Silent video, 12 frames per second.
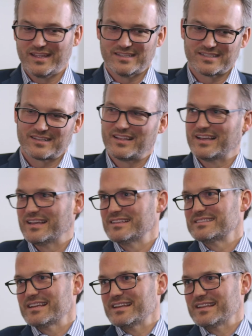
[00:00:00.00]
as
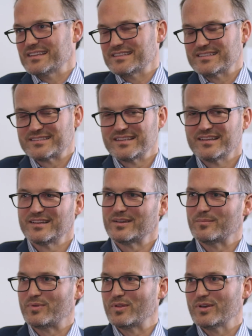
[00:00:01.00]
clients and as
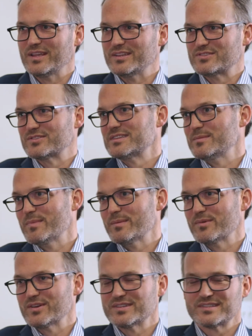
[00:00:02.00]
employees or team
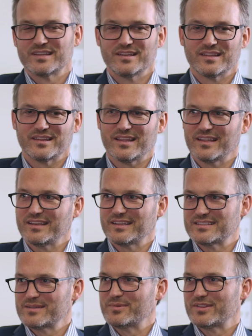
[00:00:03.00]
members that
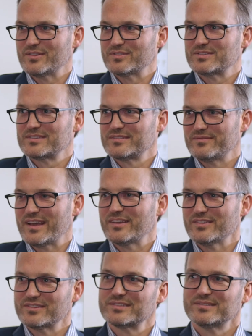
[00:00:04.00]
exhibit those
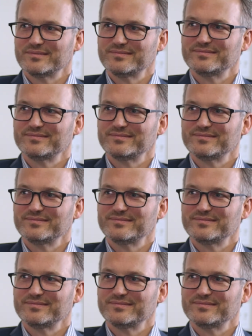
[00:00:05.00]
values.